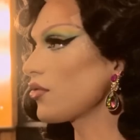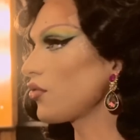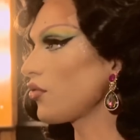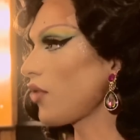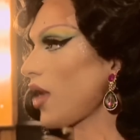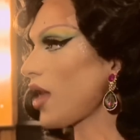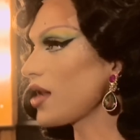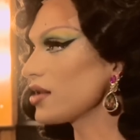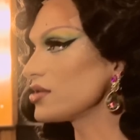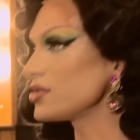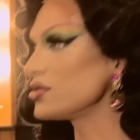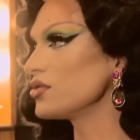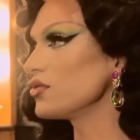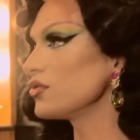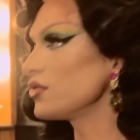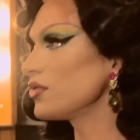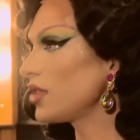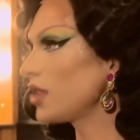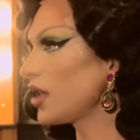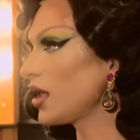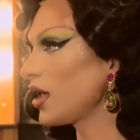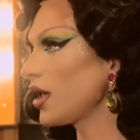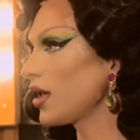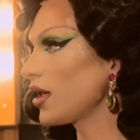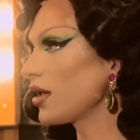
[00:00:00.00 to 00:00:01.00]
gratitude
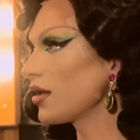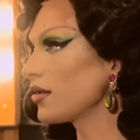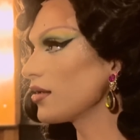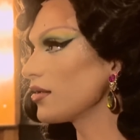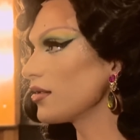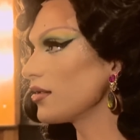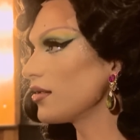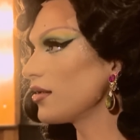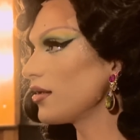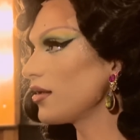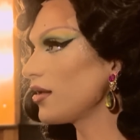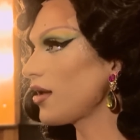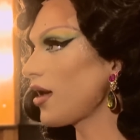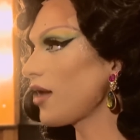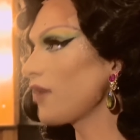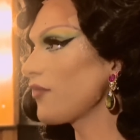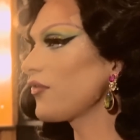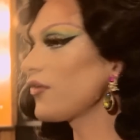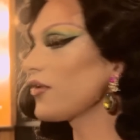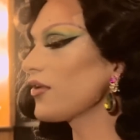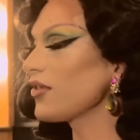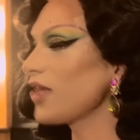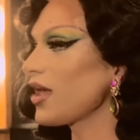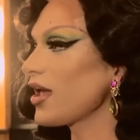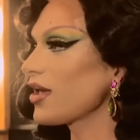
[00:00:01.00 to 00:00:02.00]
thing. I
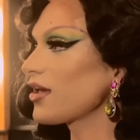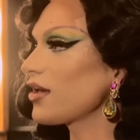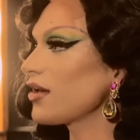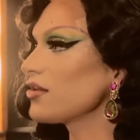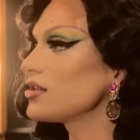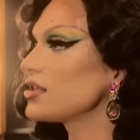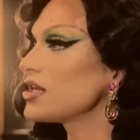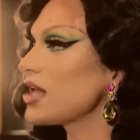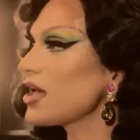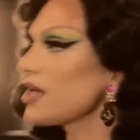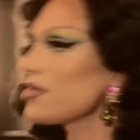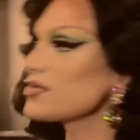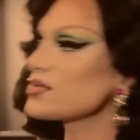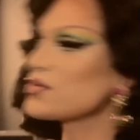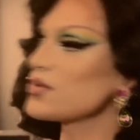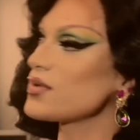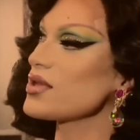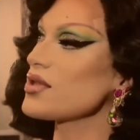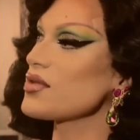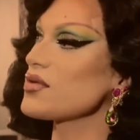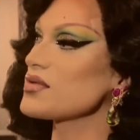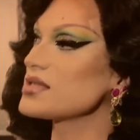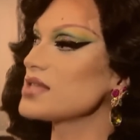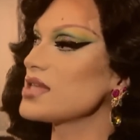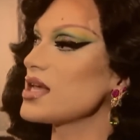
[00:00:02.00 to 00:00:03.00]
feel like today was one
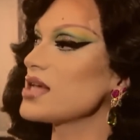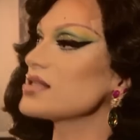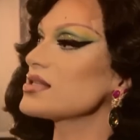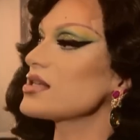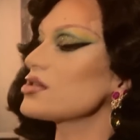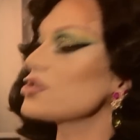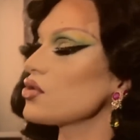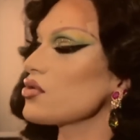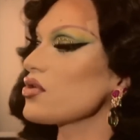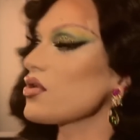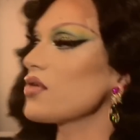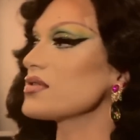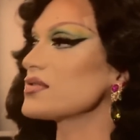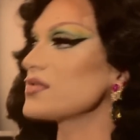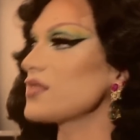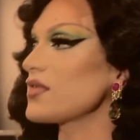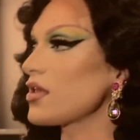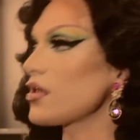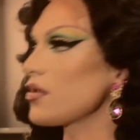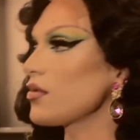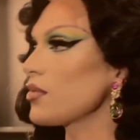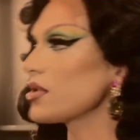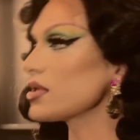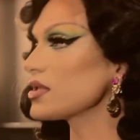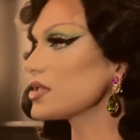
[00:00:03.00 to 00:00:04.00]
of those days. I told you I was
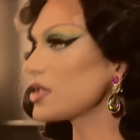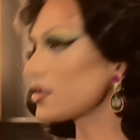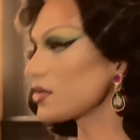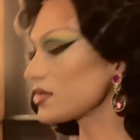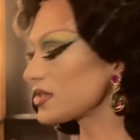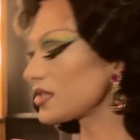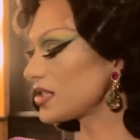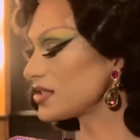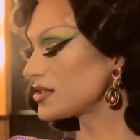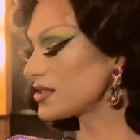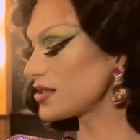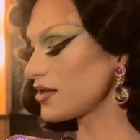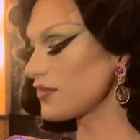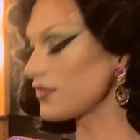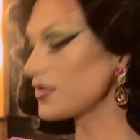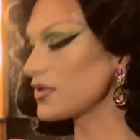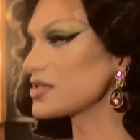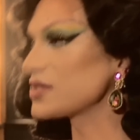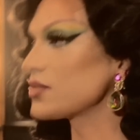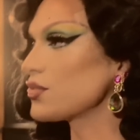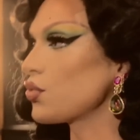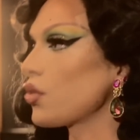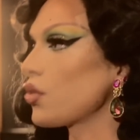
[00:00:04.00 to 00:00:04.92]
feeling a little sensitive this